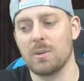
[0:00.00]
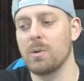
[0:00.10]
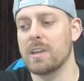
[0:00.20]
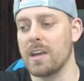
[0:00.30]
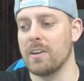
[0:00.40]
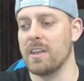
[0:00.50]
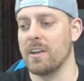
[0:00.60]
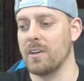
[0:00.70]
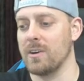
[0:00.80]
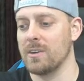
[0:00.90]
We'll get her there
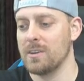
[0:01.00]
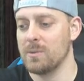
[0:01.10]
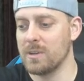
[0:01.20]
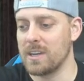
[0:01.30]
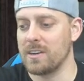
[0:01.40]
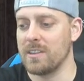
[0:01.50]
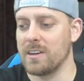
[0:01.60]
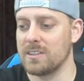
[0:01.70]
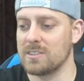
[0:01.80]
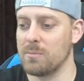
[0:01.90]
though. We'll get her there
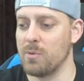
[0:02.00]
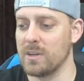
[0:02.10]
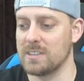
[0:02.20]
at some point in